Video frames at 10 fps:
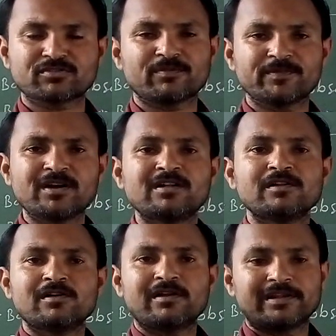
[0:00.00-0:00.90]
of the
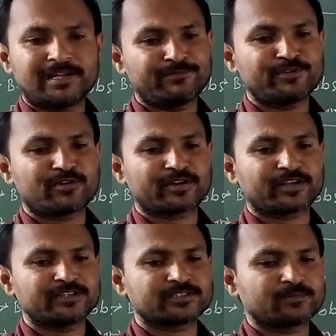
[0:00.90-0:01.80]
living
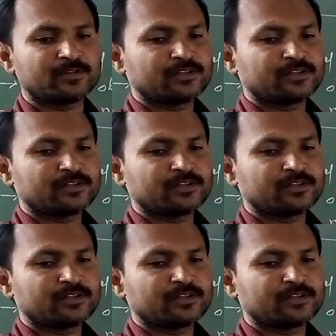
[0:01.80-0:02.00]
organism,